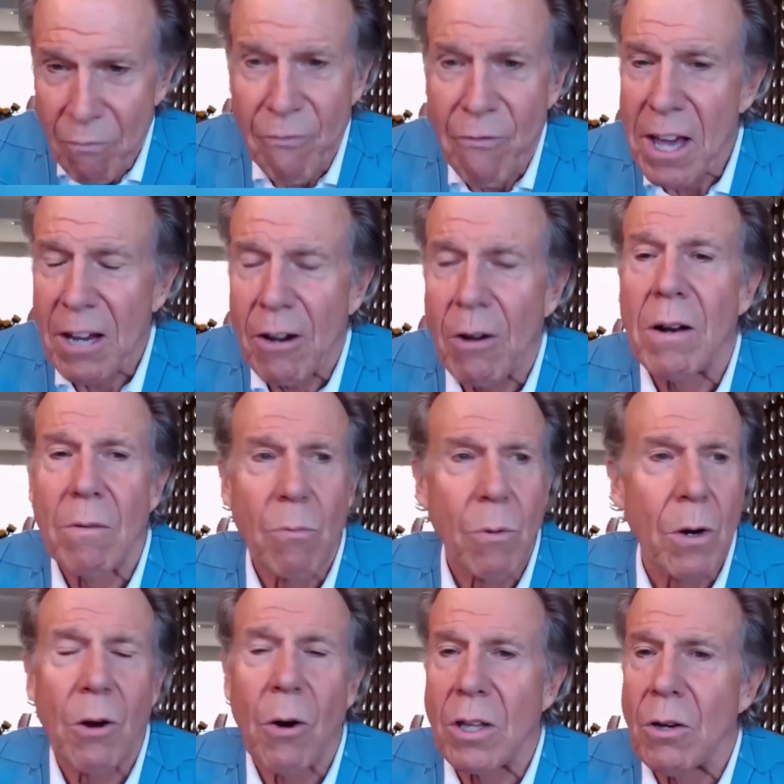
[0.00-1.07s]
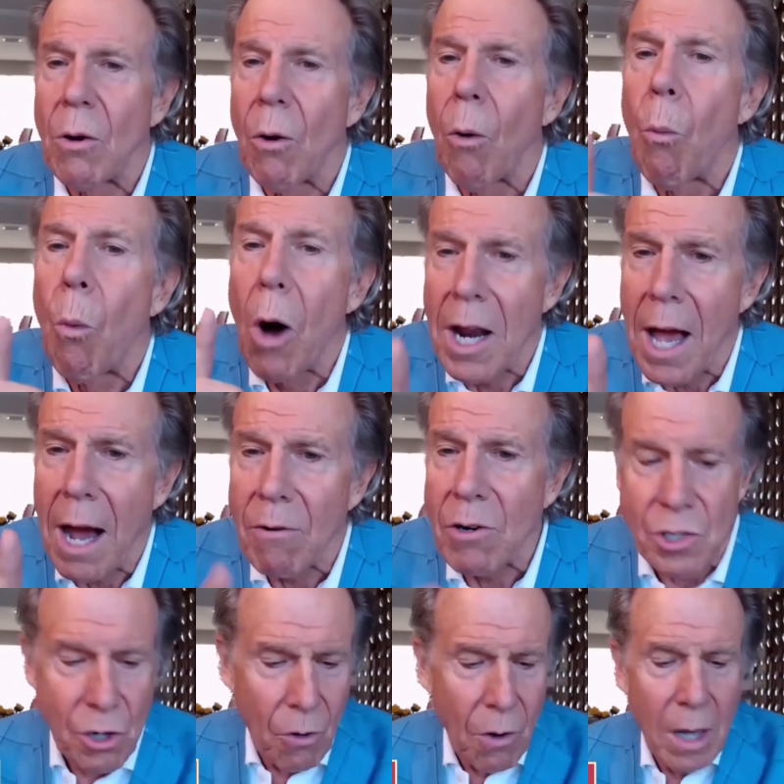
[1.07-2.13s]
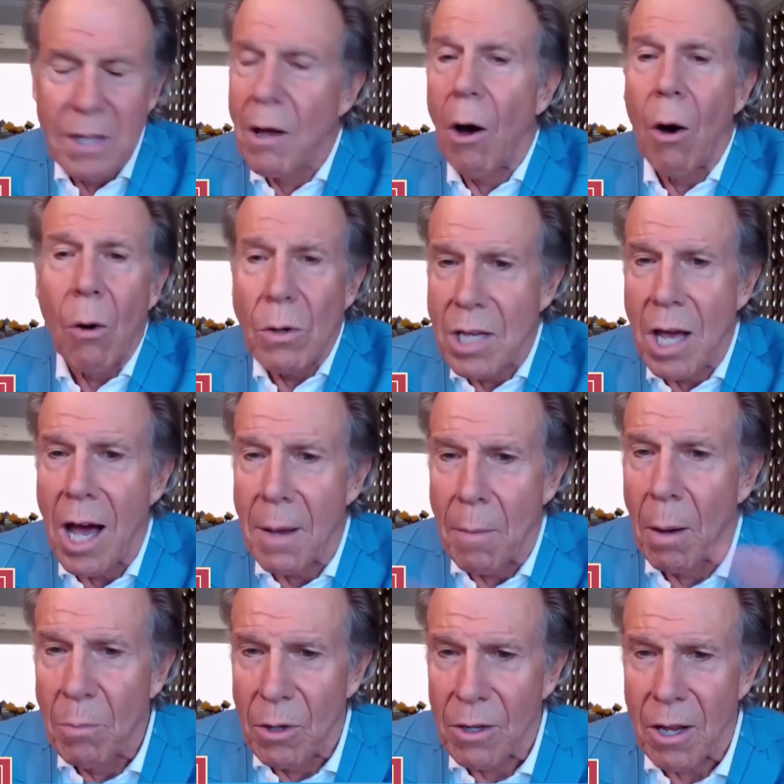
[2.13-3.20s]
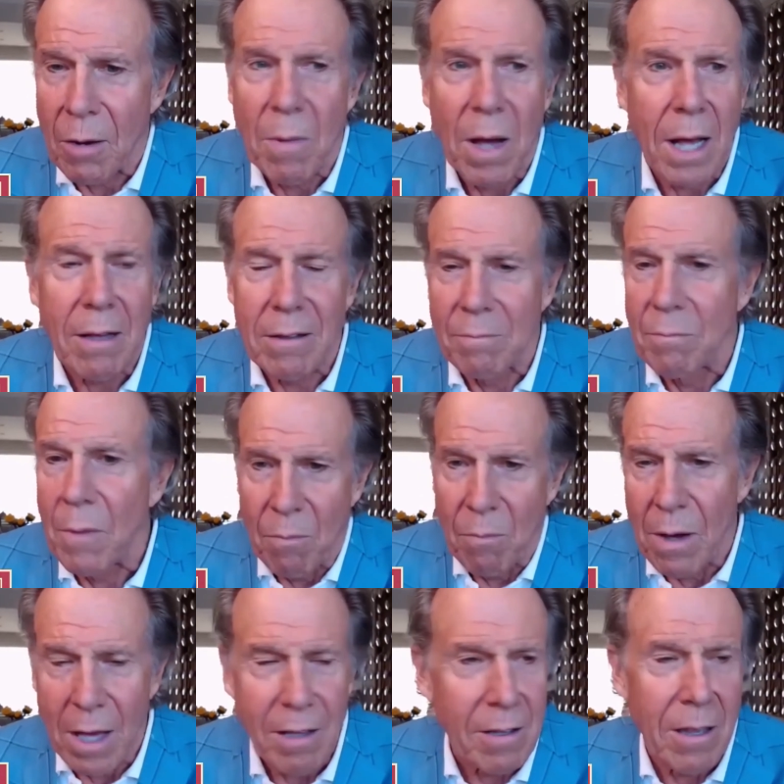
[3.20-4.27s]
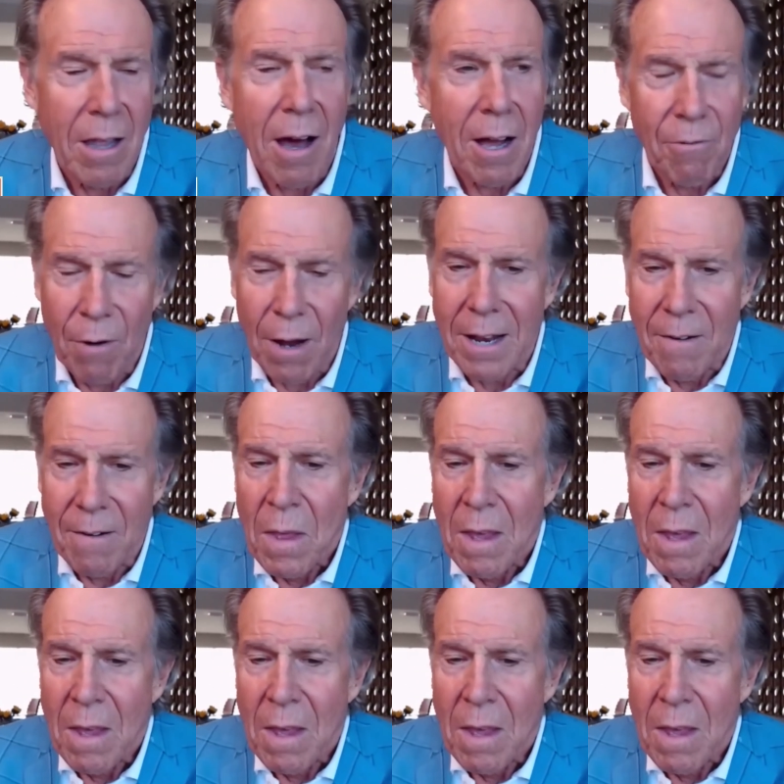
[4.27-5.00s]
figured we're going to do a 1 hour show. And the whole time I'm looking at my clock, right?